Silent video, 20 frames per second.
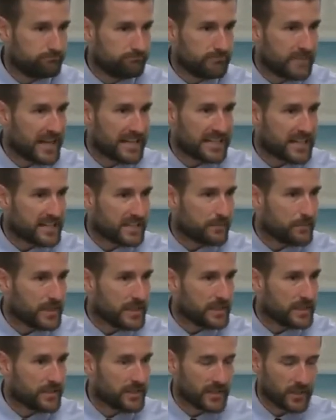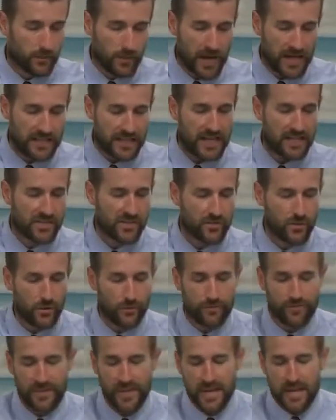That doesn't mean that they're right. That's
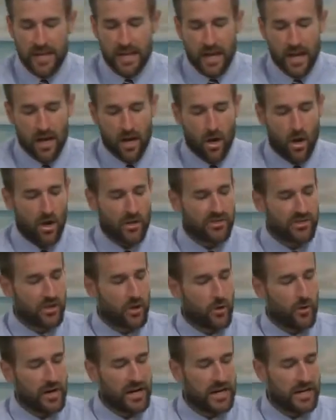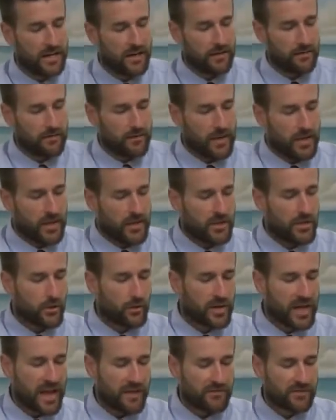true. Also in... You
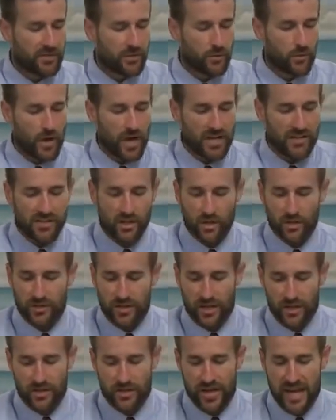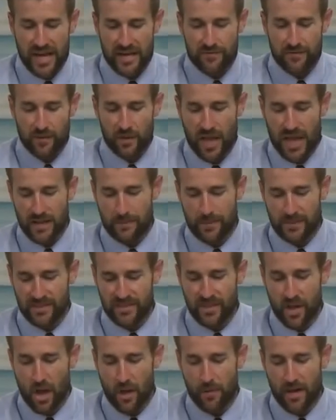don't have to turn there. You can if you like, but
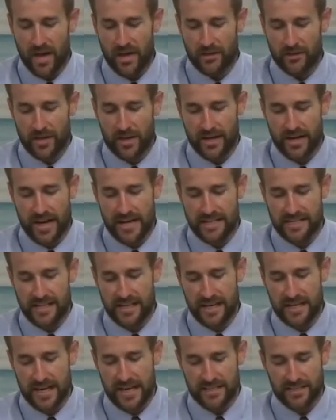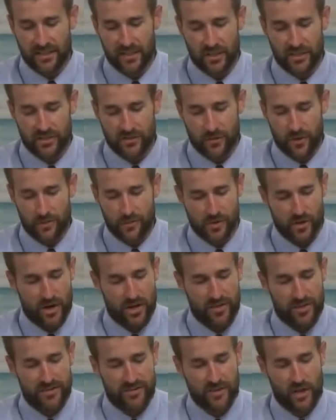Psalm 119 has a good scripture
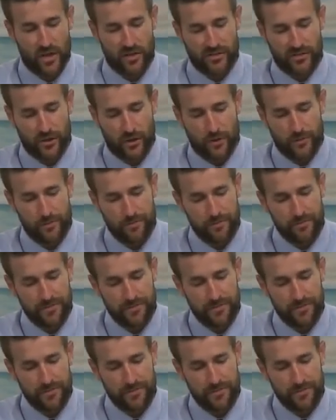on this also.